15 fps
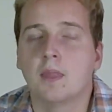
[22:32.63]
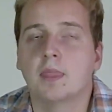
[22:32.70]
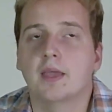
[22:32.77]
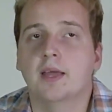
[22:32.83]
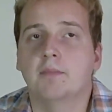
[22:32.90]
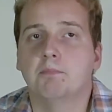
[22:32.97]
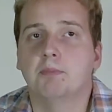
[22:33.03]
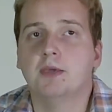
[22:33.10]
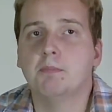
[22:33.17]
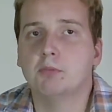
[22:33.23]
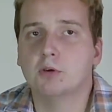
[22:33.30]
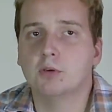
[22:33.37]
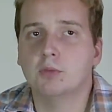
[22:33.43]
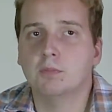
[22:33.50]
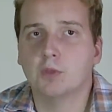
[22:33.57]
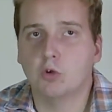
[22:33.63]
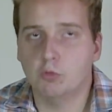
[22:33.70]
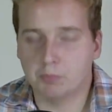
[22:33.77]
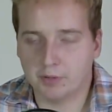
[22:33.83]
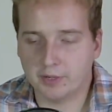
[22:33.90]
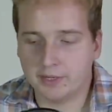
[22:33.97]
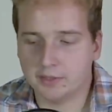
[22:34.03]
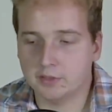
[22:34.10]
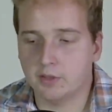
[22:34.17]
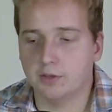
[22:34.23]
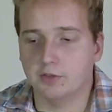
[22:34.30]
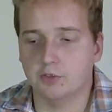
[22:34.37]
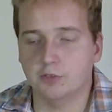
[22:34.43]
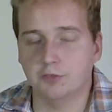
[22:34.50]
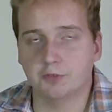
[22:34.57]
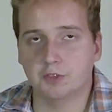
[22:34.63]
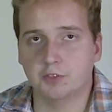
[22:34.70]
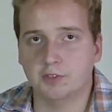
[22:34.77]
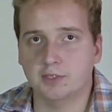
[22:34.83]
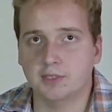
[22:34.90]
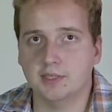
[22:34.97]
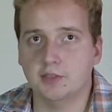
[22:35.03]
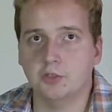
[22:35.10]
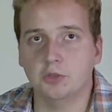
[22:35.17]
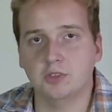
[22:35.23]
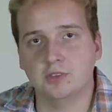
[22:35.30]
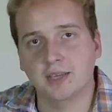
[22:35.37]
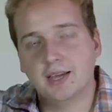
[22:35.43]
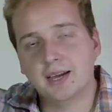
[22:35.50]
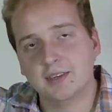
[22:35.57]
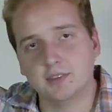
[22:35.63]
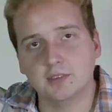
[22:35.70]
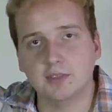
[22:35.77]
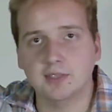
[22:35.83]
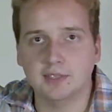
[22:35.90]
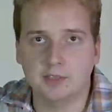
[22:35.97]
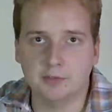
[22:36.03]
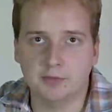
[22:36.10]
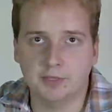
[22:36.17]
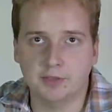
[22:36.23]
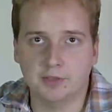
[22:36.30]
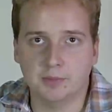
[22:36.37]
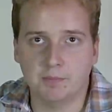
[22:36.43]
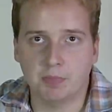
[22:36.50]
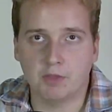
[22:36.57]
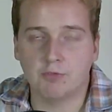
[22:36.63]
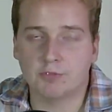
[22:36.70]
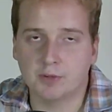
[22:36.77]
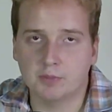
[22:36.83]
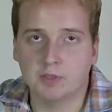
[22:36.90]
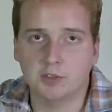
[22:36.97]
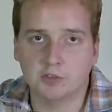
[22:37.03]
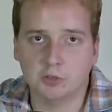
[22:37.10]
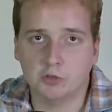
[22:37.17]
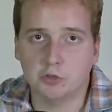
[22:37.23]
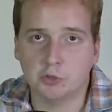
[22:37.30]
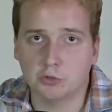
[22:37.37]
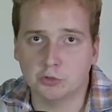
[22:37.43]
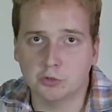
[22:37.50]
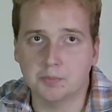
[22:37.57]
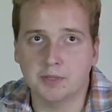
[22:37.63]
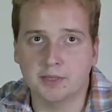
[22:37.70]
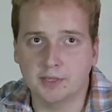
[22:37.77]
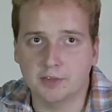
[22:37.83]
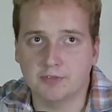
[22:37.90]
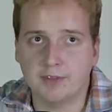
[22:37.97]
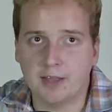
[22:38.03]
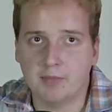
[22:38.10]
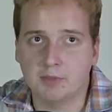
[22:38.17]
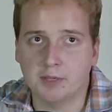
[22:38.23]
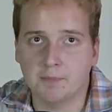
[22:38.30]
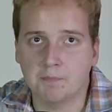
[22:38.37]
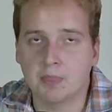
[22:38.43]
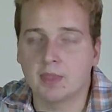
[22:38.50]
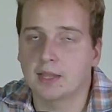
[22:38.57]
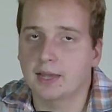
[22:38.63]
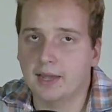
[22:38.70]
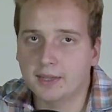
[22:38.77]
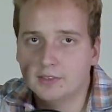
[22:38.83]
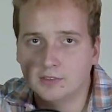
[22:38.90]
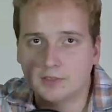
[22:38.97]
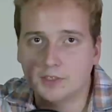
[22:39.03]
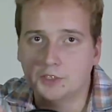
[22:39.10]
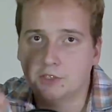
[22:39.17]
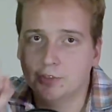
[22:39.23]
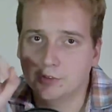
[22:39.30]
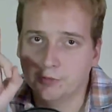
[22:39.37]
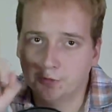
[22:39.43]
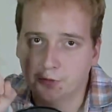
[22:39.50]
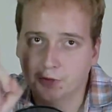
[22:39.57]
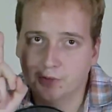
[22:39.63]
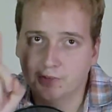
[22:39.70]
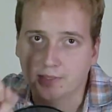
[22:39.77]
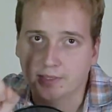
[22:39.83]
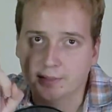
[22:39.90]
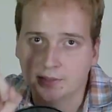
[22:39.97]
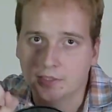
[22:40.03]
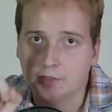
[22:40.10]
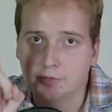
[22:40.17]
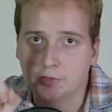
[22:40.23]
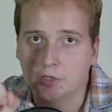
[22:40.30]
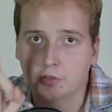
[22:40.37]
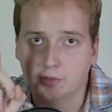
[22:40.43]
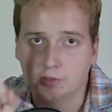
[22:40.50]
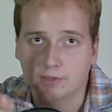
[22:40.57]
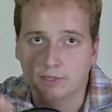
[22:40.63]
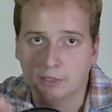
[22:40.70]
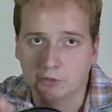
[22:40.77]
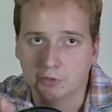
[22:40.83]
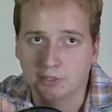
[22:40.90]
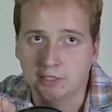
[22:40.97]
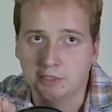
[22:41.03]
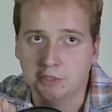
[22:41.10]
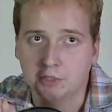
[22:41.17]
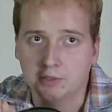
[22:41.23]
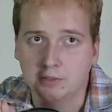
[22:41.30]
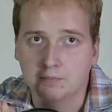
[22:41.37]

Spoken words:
And people who prey on others, the first thing they do is they isolate the victim from their social group and their family. Isolation is the first technique of cult indoctrination.